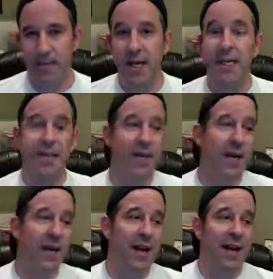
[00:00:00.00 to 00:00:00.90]
And listen,
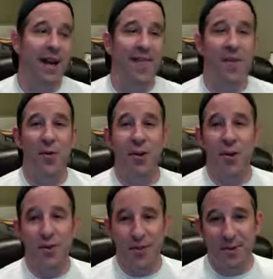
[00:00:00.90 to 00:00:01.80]
if you could
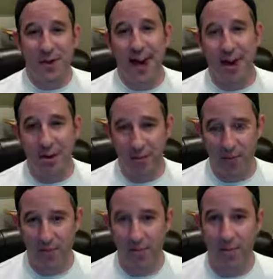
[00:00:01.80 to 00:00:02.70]
use some help
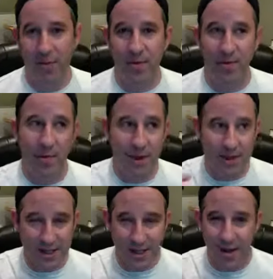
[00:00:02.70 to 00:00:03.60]
with
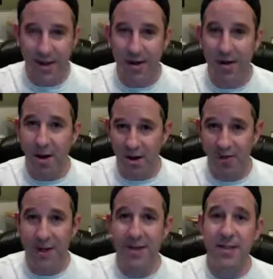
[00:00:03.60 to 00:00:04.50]
instilling all of
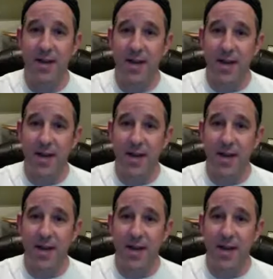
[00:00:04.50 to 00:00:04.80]
these